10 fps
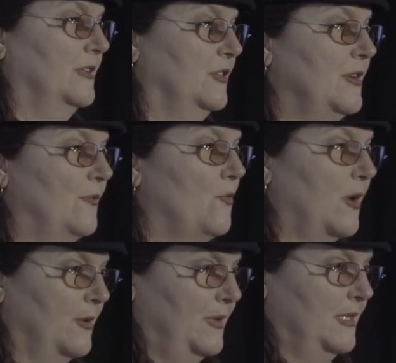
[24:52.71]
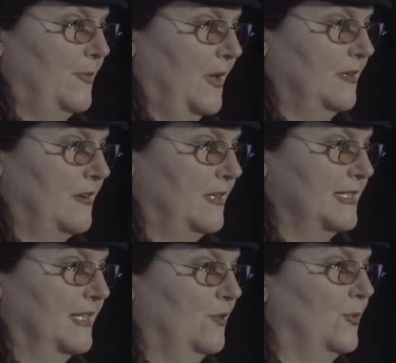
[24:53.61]
You never want to be dependent on a
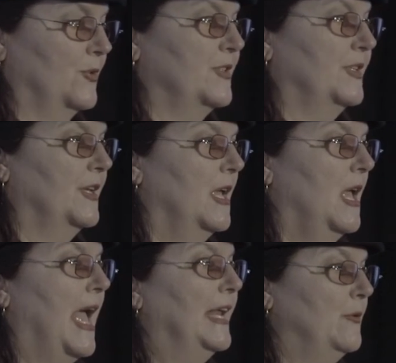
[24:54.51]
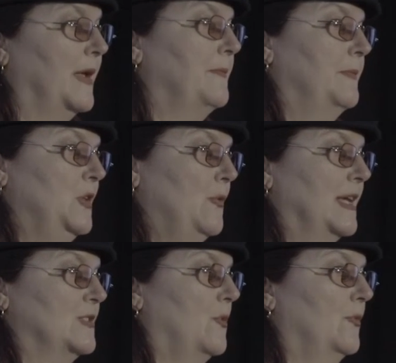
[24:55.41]
single person. Anyway, you
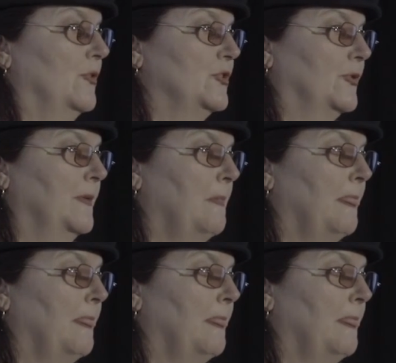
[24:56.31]
asked what we're doing.